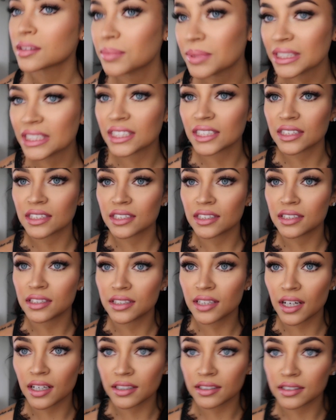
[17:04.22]
my god,
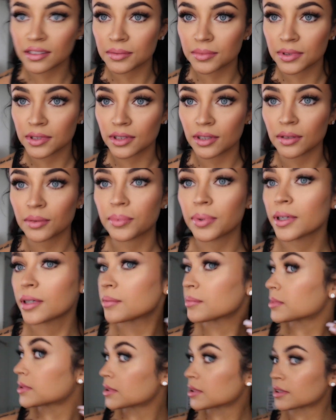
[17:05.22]
yes, I'm so
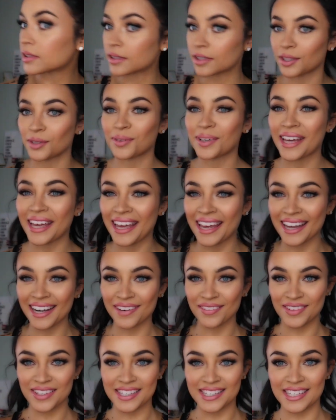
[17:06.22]
pumped.
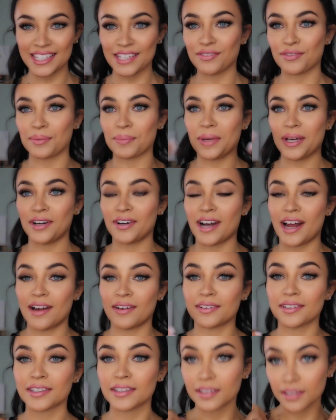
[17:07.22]
can't even see from
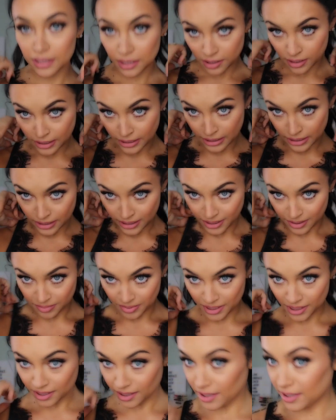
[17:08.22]
here
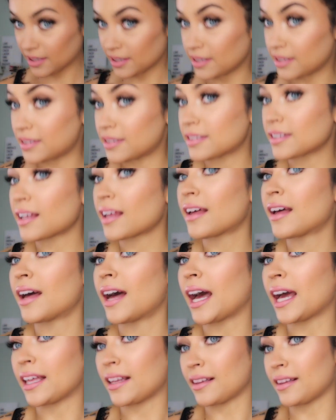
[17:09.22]
because
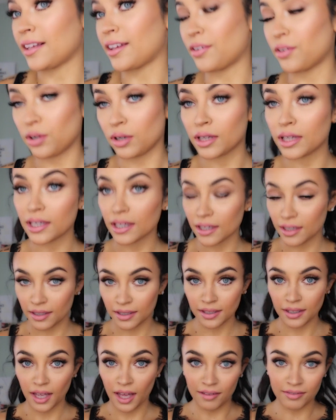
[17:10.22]
I literally
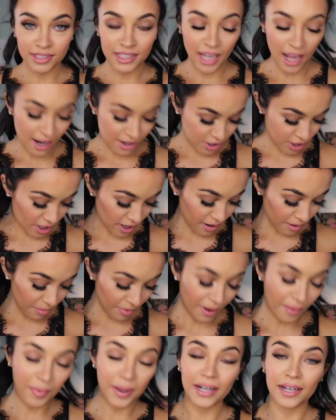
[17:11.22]
have scotch
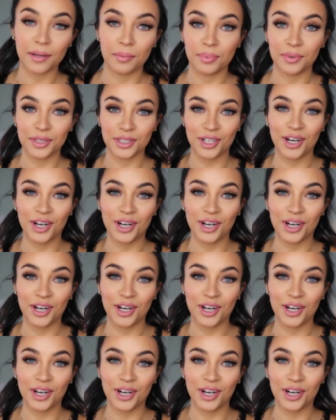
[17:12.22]
tape on my nipples